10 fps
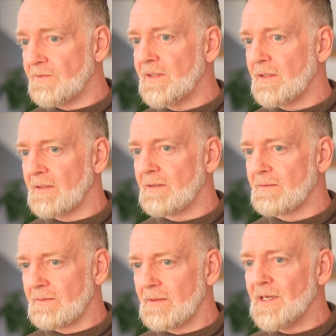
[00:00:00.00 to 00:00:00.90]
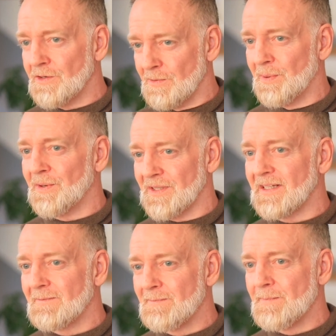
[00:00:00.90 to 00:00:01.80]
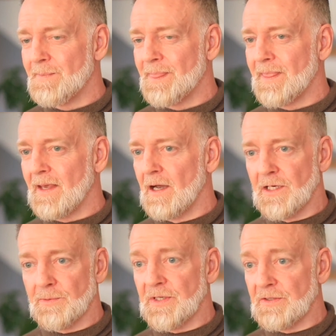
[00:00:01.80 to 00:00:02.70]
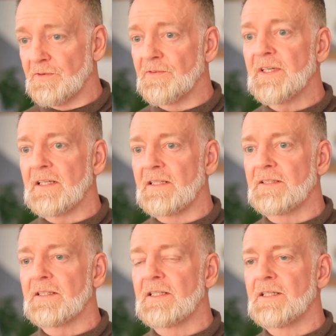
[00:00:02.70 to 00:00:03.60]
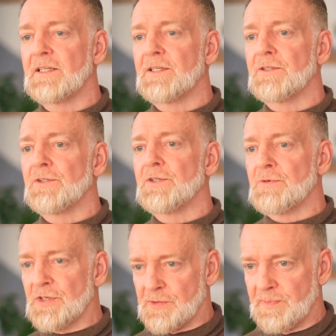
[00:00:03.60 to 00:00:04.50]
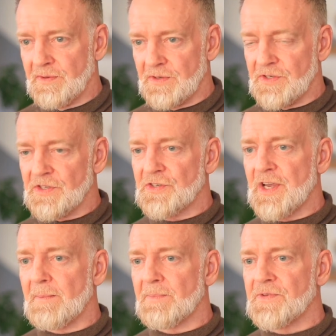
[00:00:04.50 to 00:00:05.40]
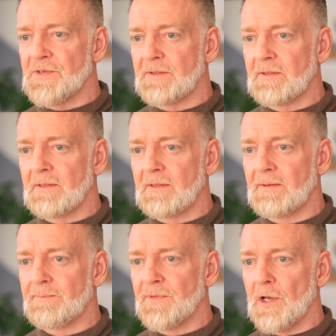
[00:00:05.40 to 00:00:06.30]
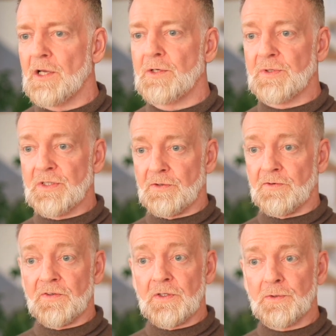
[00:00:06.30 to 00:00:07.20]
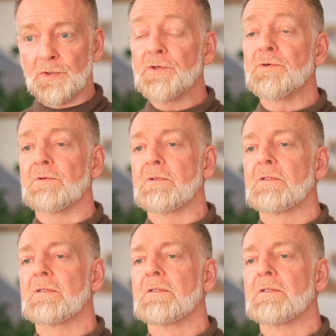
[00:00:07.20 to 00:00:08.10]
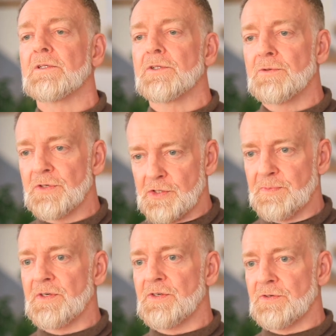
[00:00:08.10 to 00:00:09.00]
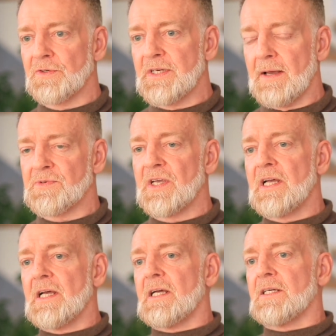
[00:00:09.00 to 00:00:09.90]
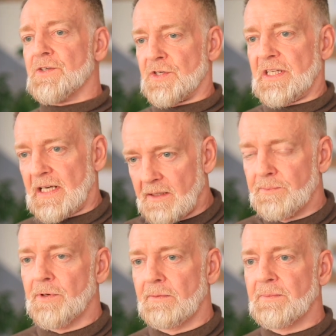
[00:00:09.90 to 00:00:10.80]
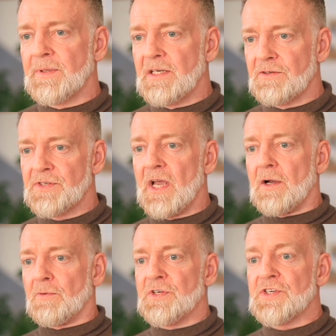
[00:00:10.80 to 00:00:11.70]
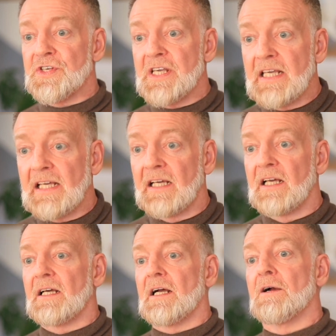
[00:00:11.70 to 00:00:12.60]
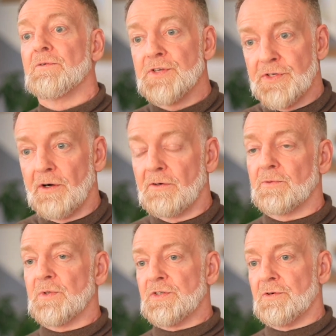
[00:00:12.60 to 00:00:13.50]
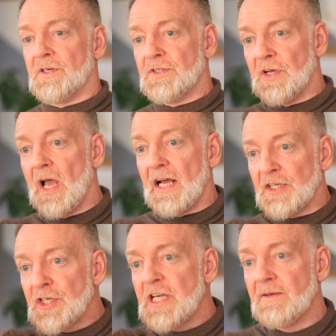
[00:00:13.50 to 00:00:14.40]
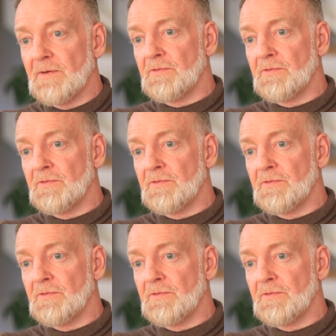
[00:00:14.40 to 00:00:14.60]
feel it in your body, only when you feel it do you experience its depths. Only when you feel you do you experience your depths. So the other problem here is we're seeking a result. We're trying to achieve